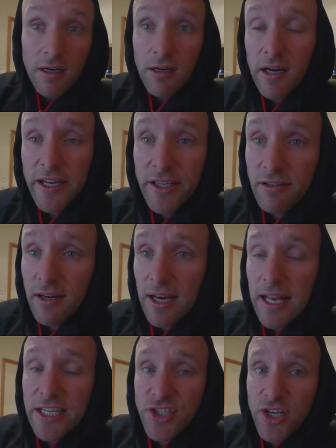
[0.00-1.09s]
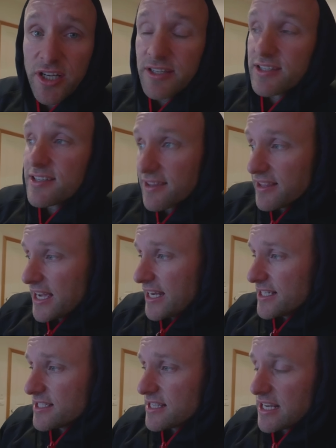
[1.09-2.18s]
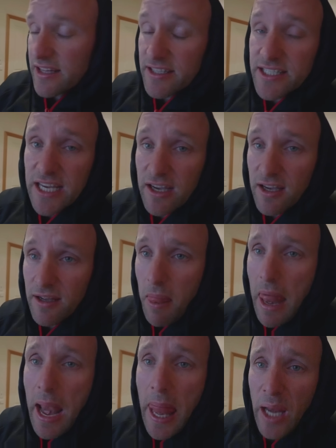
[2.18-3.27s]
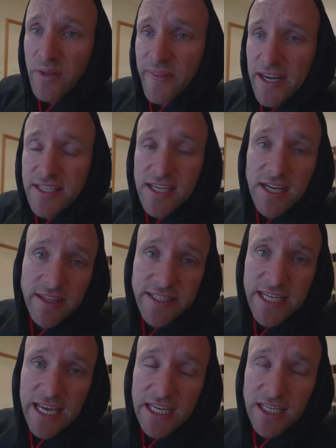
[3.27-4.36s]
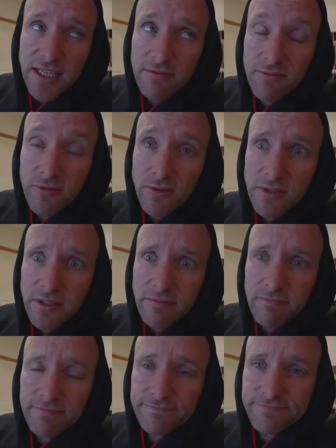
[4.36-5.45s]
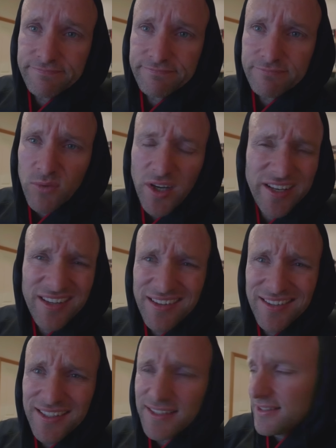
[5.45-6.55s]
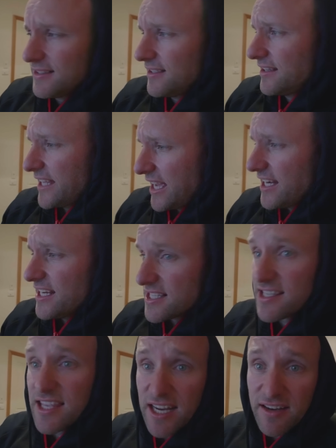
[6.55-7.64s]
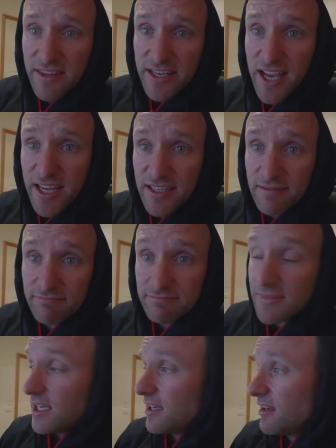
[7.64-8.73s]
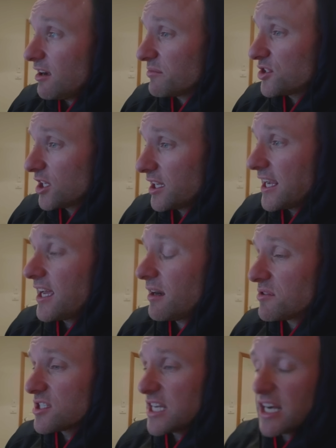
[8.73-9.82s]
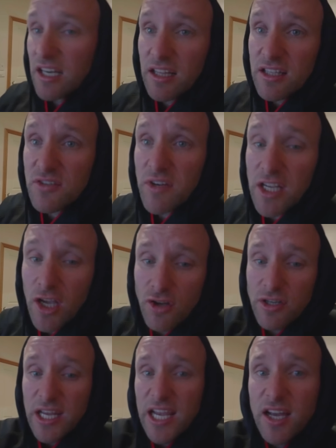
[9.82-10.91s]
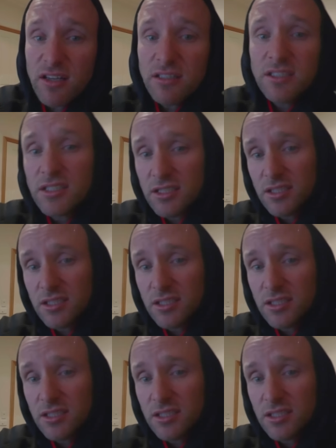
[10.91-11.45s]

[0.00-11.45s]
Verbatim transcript: All right, you legends. That is the end of the day. Uh, that is the end of the day for to. What? That is the end of the day. Uh, I'm chilling out. I'm just editing this video now.